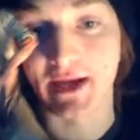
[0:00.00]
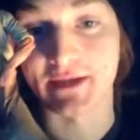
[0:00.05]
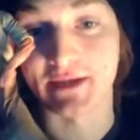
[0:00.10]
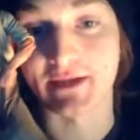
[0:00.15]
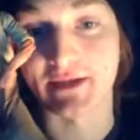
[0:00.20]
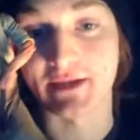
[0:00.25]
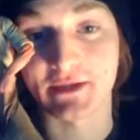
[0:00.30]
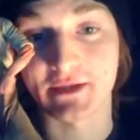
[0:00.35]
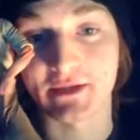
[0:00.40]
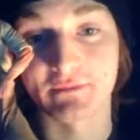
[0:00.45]
kind of
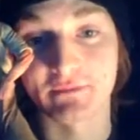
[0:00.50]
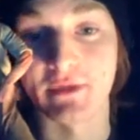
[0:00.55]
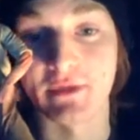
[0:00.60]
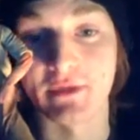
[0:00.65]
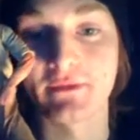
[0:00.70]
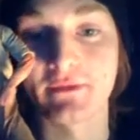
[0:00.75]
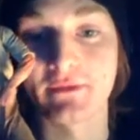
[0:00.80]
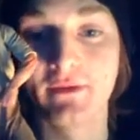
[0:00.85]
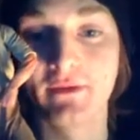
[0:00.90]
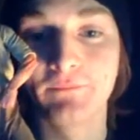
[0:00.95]
sucks. But
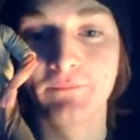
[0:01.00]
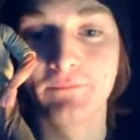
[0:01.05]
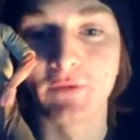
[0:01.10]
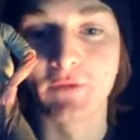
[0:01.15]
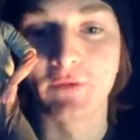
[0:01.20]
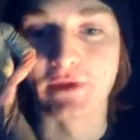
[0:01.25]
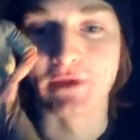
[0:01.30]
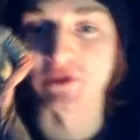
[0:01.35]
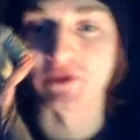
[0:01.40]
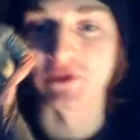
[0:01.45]

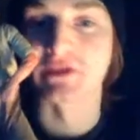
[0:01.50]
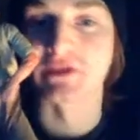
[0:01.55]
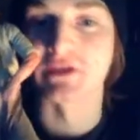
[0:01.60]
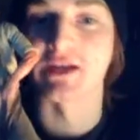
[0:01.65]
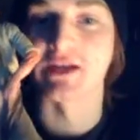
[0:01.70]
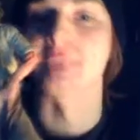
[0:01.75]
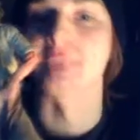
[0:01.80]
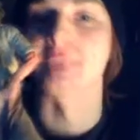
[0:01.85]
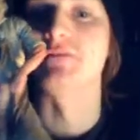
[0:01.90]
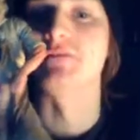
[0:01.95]
it not just looks
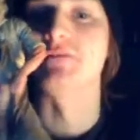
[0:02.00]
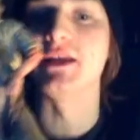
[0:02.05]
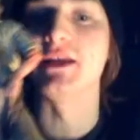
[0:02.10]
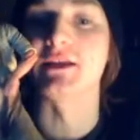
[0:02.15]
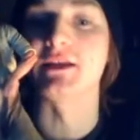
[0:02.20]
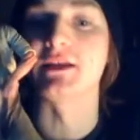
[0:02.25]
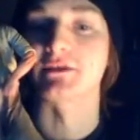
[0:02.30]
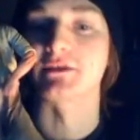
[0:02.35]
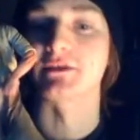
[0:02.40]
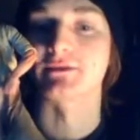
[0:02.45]
like he's
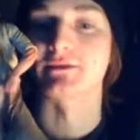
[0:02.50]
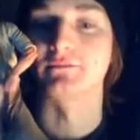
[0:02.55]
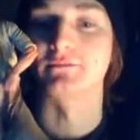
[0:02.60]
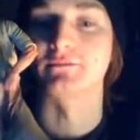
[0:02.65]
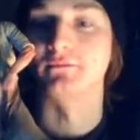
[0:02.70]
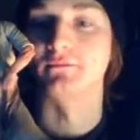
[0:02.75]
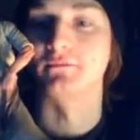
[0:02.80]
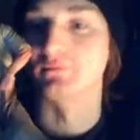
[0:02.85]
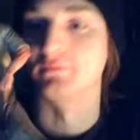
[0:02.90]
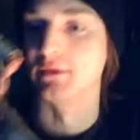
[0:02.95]
beating his
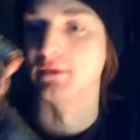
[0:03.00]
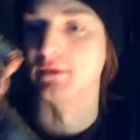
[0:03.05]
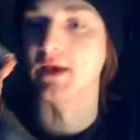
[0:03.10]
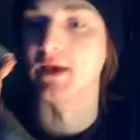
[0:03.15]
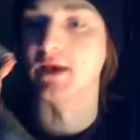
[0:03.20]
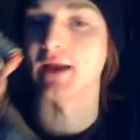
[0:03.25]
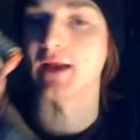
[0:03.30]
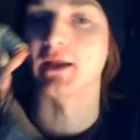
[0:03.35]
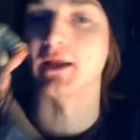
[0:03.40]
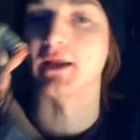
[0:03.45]

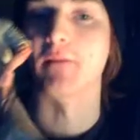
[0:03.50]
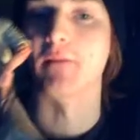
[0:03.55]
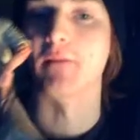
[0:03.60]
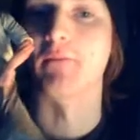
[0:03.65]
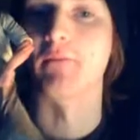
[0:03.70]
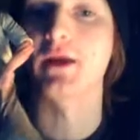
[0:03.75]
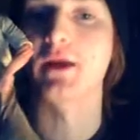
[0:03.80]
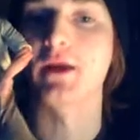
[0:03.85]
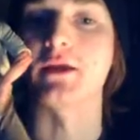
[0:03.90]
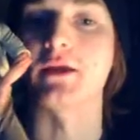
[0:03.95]
gut like a
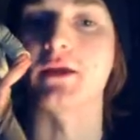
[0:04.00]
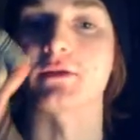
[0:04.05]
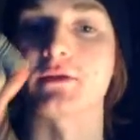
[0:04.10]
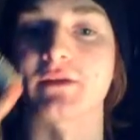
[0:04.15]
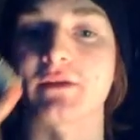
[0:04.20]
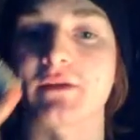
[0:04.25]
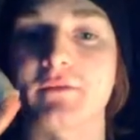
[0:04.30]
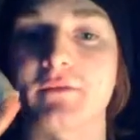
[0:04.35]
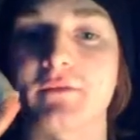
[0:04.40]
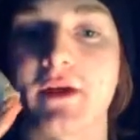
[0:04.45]
monkey or
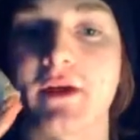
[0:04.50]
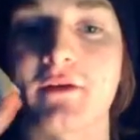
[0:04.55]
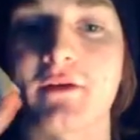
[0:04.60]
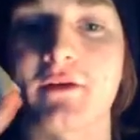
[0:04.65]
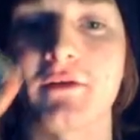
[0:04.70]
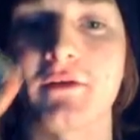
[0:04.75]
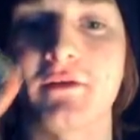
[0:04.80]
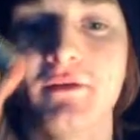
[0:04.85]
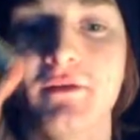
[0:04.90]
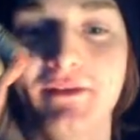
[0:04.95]
something. I
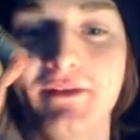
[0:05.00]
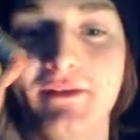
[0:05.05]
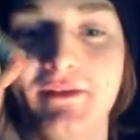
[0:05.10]
don't know.